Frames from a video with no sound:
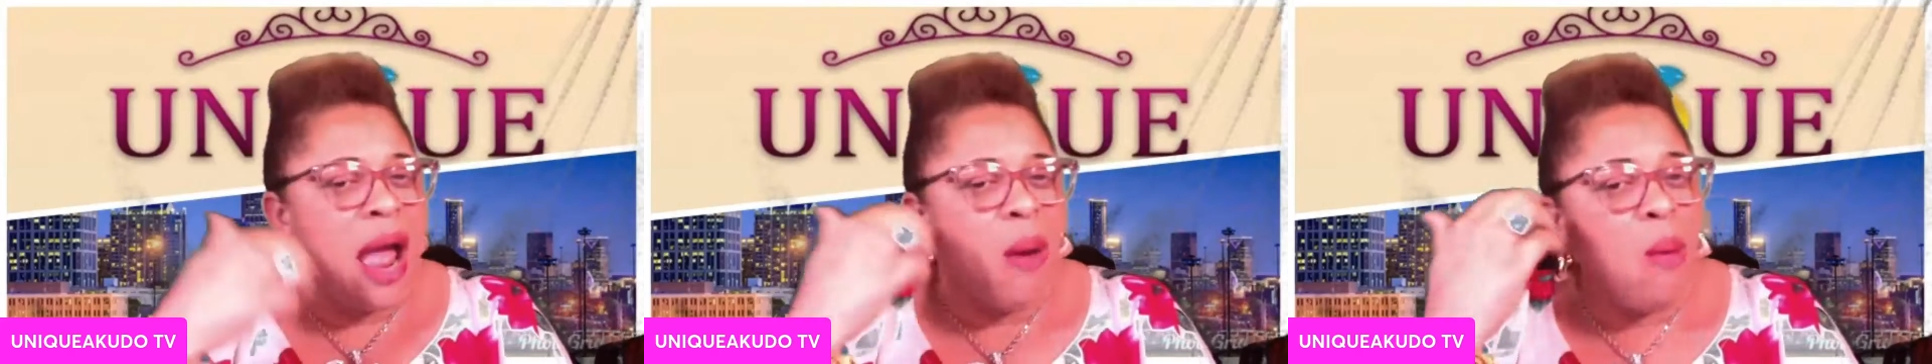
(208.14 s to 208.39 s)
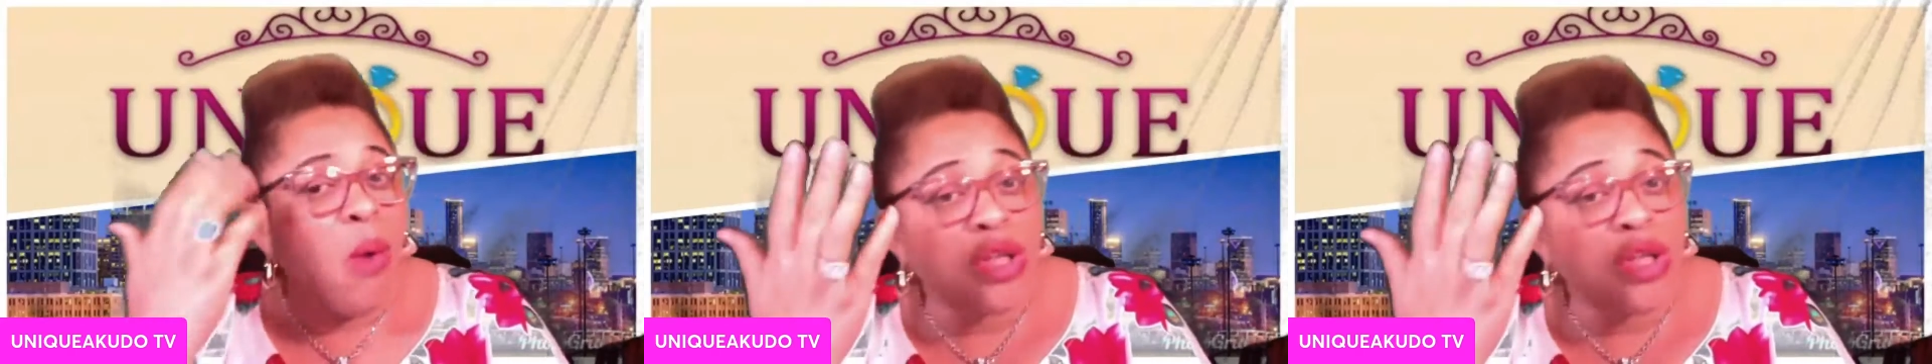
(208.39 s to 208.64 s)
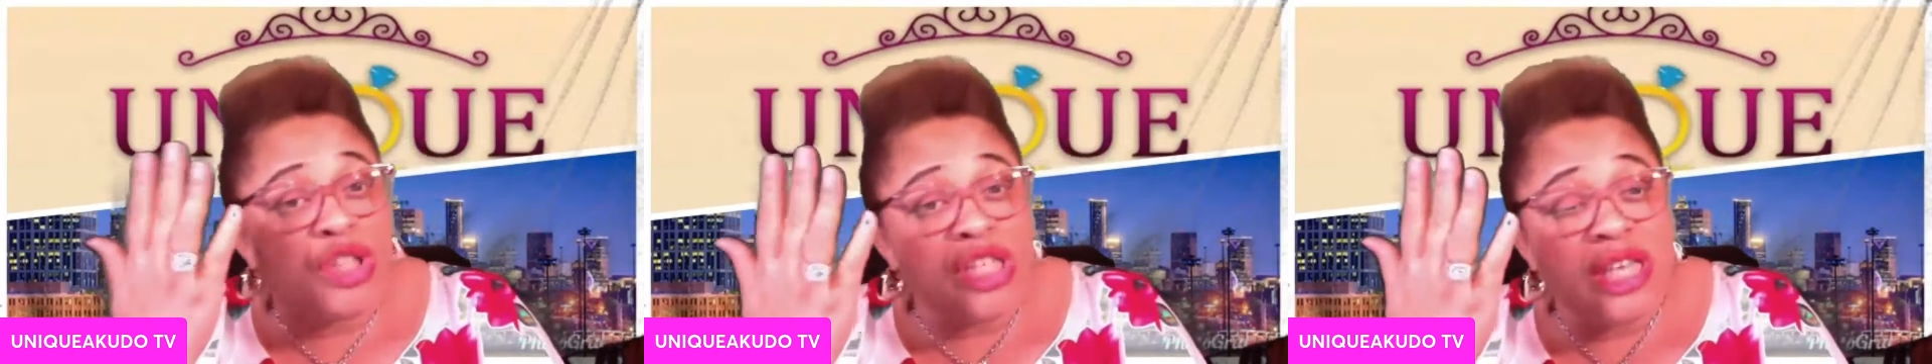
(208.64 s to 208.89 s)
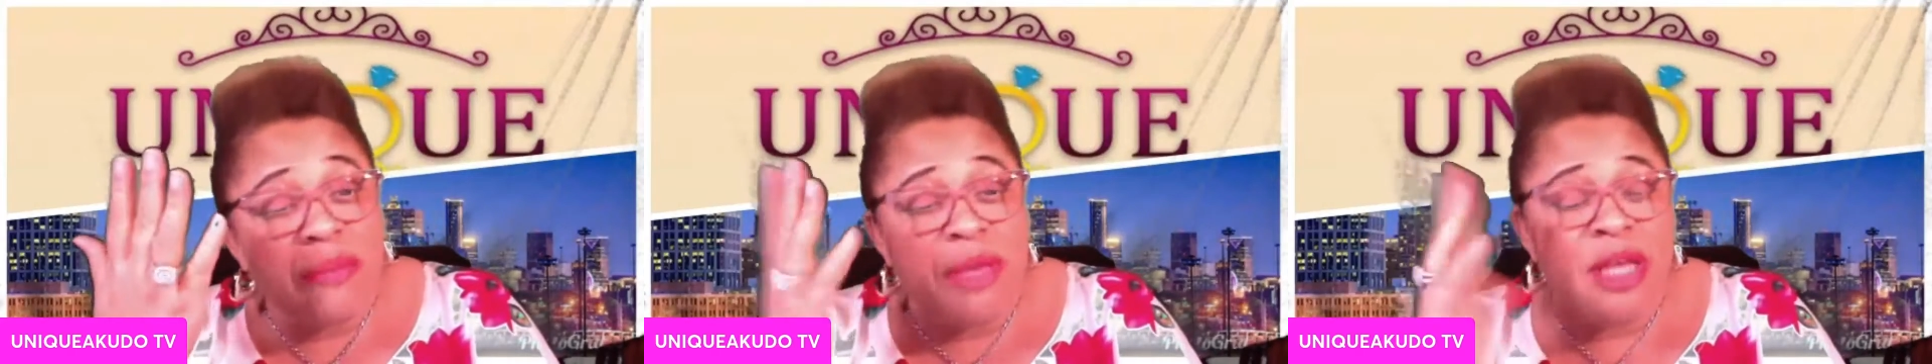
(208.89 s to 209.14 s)
and what
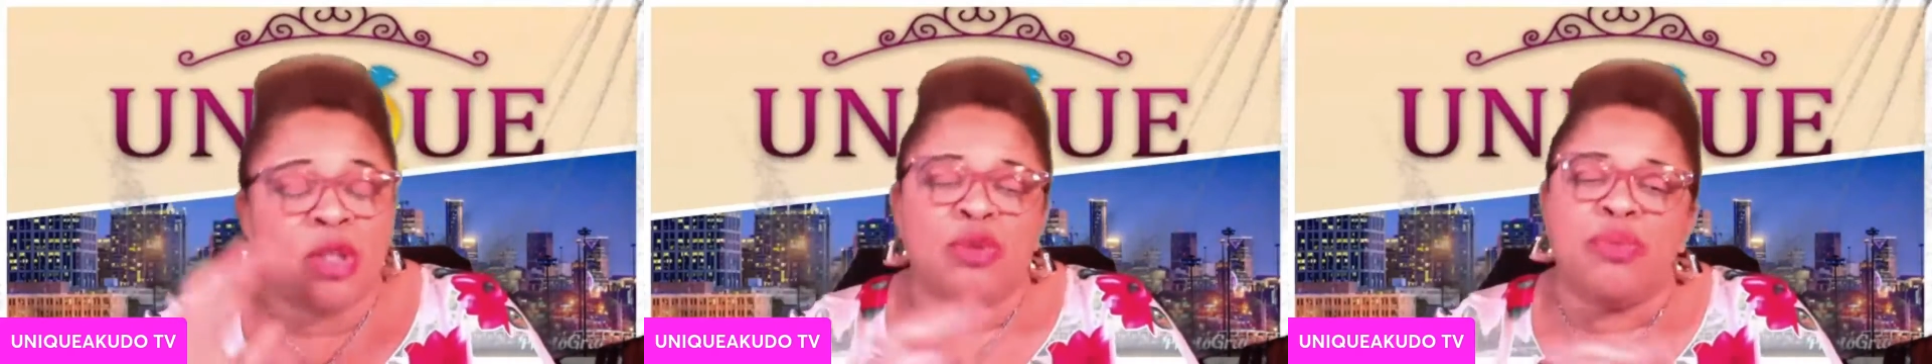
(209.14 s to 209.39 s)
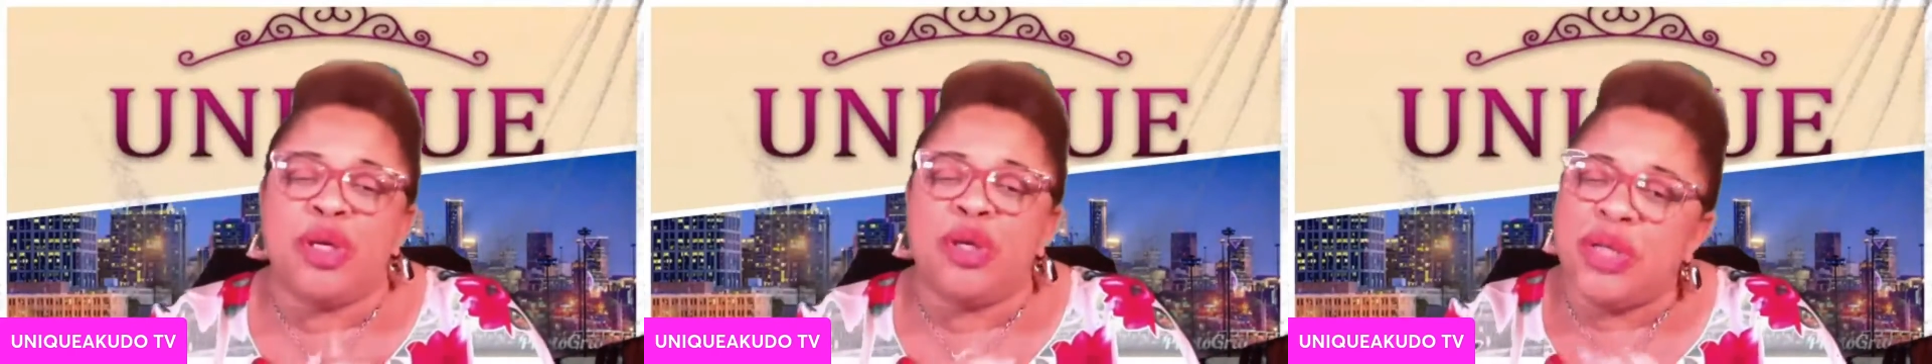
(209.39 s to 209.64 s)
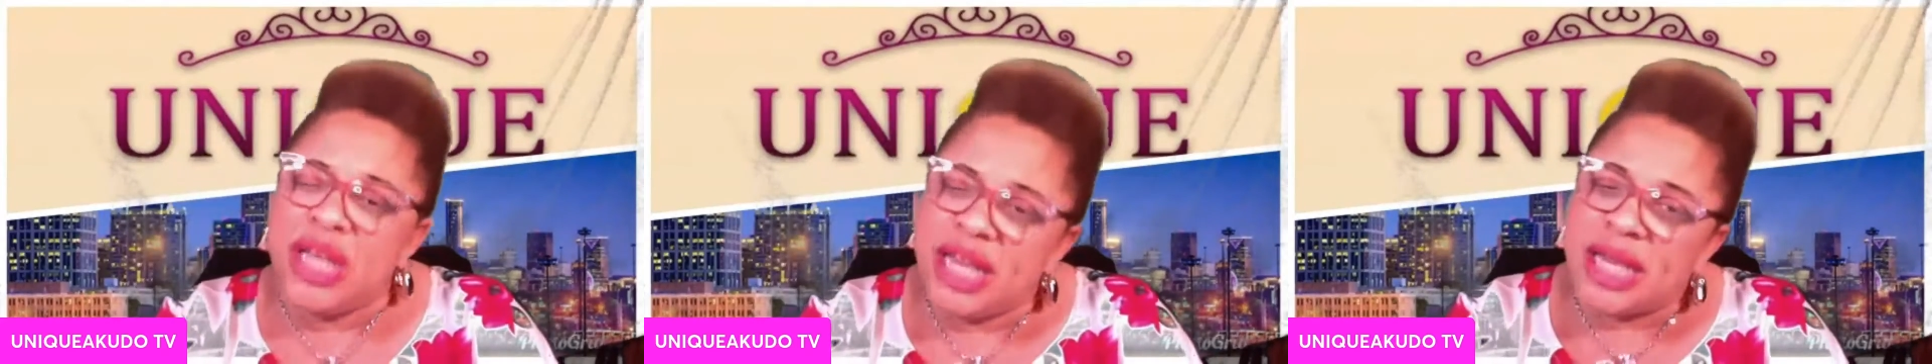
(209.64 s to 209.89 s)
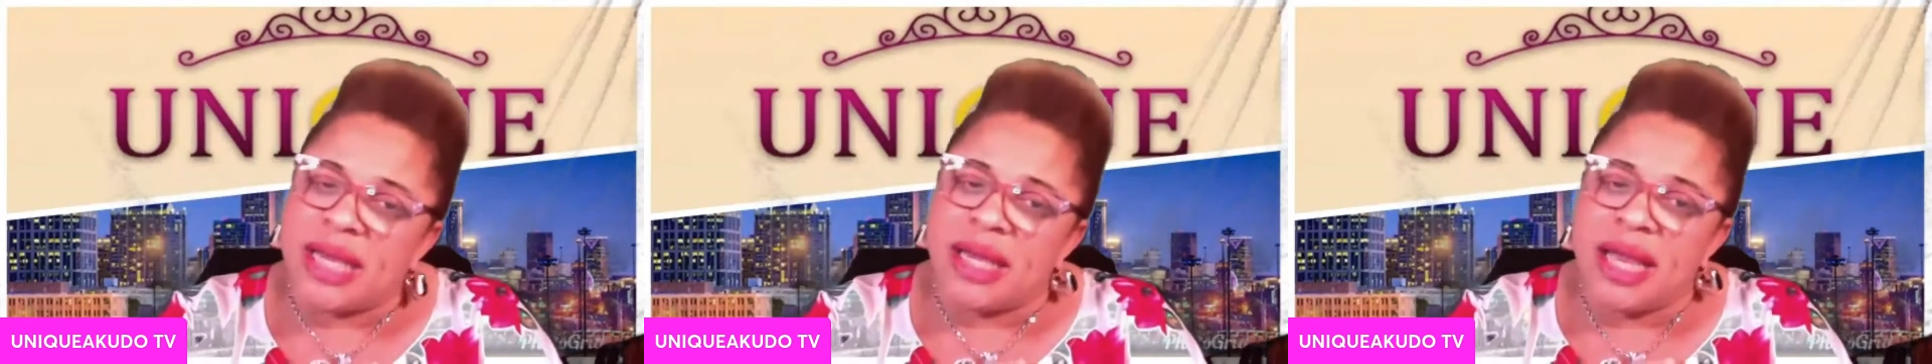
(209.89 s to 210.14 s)
does it mean to be unique?